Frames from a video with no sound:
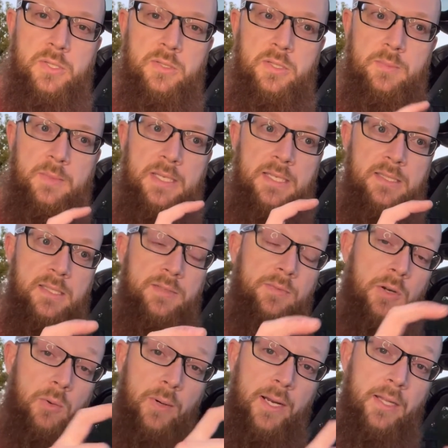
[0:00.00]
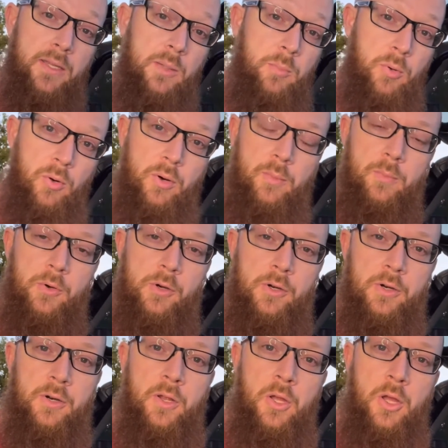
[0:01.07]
some adhesive around the perimeter